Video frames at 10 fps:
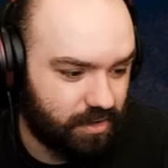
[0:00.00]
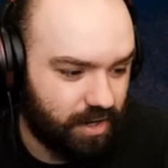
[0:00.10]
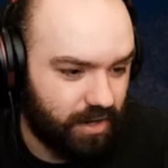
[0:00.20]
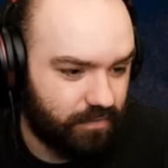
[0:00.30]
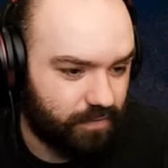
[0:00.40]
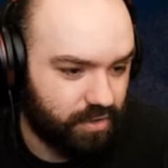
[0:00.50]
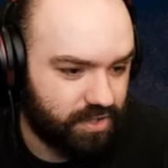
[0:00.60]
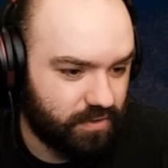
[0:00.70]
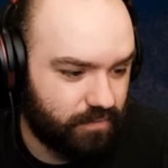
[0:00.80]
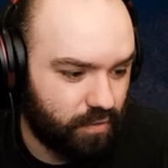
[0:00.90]
All right,
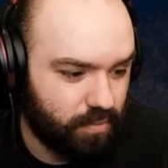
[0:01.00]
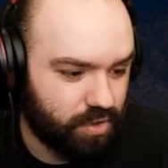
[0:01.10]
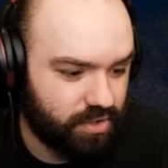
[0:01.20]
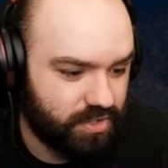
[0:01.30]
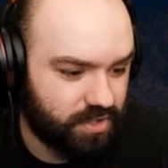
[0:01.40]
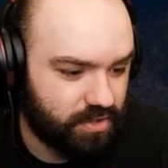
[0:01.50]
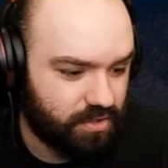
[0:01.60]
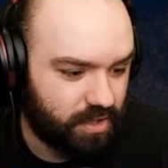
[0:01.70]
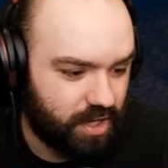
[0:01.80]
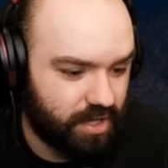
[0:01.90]
first and foremost,
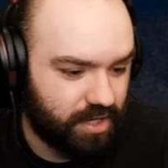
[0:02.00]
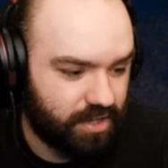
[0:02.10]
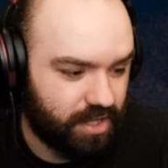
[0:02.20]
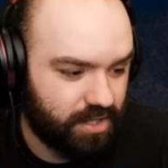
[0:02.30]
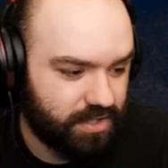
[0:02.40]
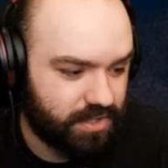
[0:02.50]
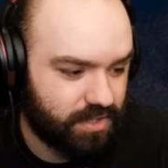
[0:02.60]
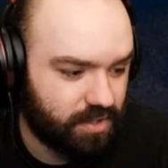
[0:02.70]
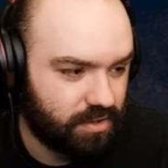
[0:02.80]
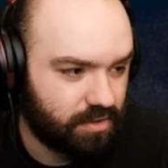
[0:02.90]
I need
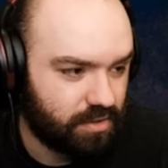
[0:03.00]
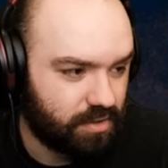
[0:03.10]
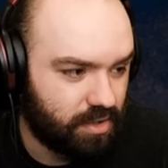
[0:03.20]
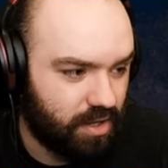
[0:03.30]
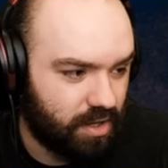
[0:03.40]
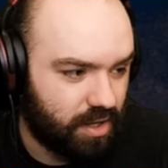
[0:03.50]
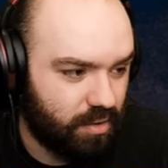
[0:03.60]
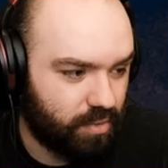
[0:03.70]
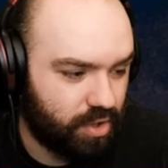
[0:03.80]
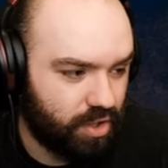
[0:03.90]
this.
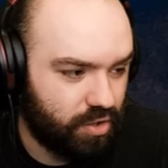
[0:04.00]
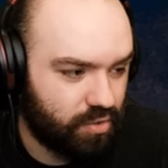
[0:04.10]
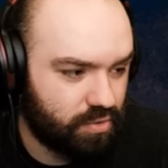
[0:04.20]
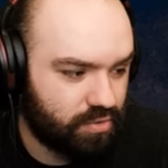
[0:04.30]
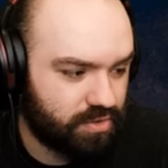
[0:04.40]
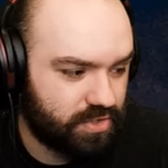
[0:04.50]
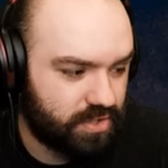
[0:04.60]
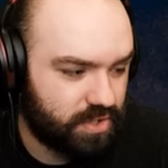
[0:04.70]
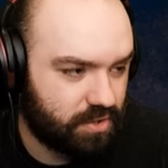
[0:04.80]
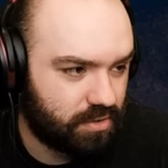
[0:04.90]
Uh, we're going to
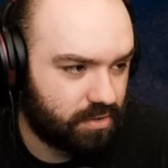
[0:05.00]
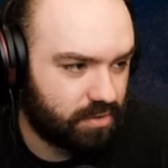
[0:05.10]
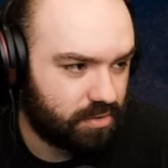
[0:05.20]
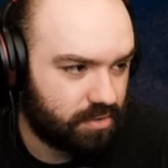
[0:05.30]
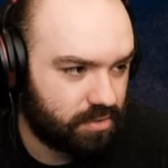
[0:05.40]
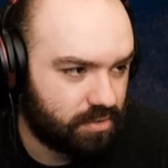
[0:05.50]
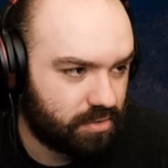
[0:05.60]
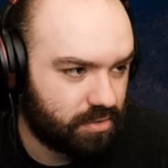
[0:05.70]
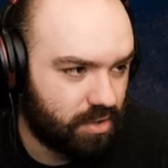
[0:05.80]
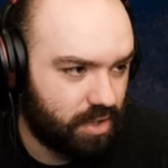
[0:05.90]
use...
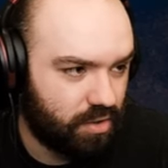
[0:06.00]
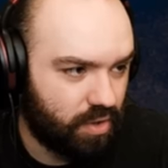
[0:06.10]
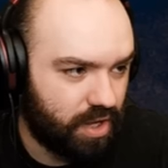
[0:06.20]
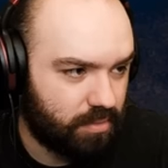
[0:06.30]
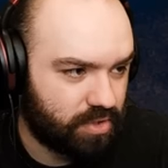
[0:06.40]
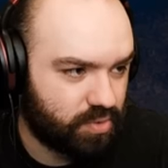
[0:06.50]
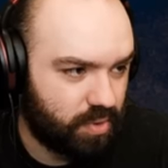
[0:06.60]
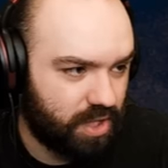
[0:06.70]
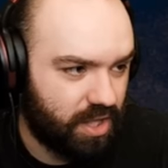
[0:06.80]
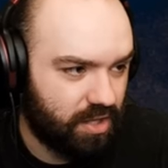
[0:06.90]
I don't know how much
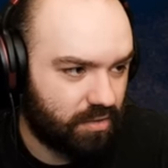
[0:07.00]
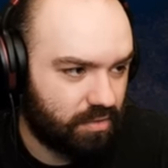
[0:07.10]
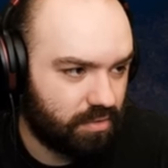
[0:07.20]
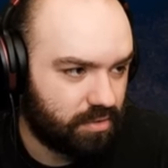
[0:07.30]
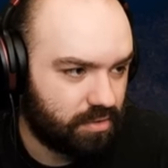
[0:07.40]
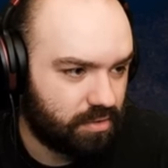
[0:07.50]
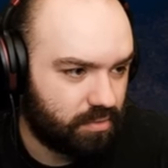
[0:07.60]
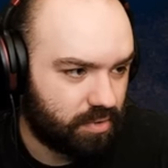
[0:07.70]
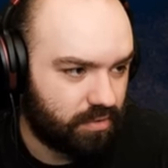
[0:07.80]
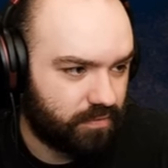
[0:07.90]
we heal
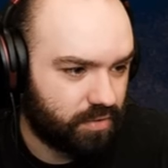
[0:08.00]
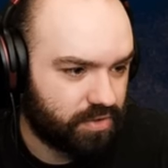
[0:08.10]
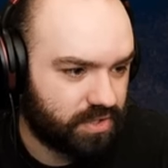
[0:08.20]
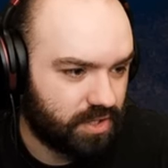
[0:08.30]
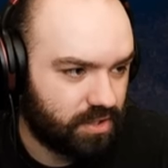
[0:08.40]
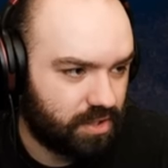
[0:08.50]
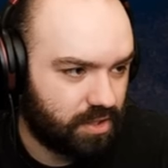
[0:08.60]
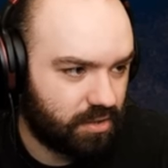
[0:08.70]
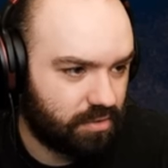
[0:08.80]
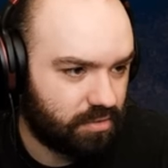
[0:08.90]
in a first aid
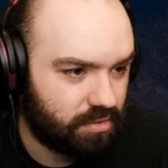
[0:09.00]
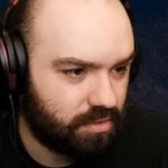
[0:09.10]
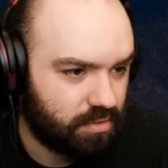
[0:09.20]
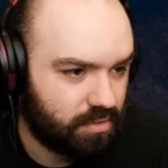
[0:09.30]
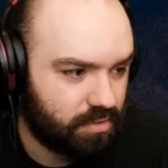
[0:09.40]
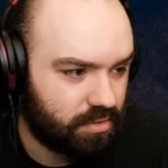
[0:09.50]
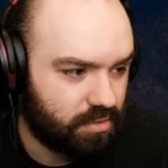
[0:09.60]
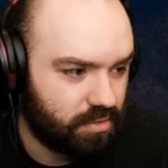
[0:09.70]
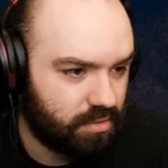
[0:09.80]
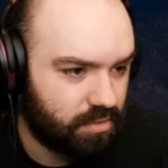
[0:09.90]
kit.
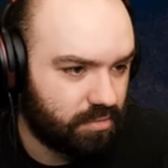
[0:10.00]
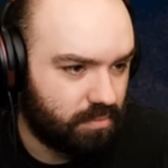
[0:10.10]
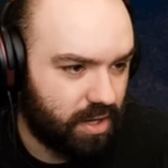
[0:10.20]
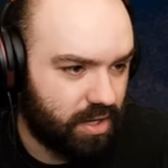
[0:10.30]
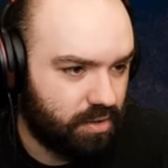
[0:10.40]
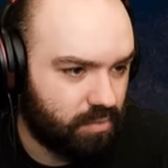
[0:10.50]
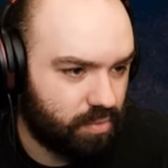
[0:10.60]
Minor